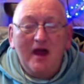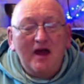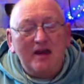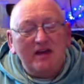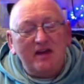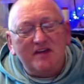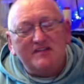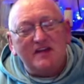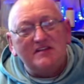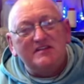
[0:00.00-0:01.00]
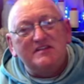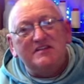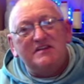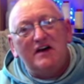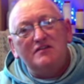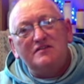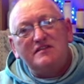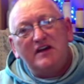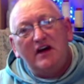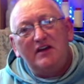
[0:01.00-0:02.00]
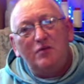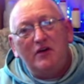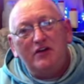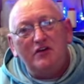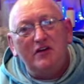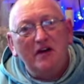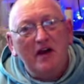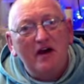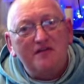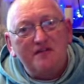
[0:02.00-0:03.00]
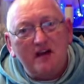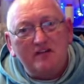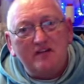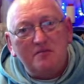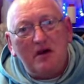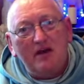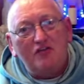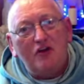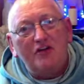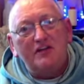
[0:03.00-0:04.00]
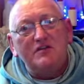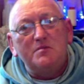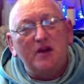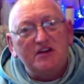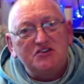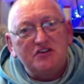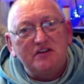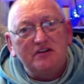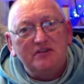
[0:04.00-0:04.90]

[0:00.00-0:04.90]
And I guess that's the downside when you're affected by chronic depression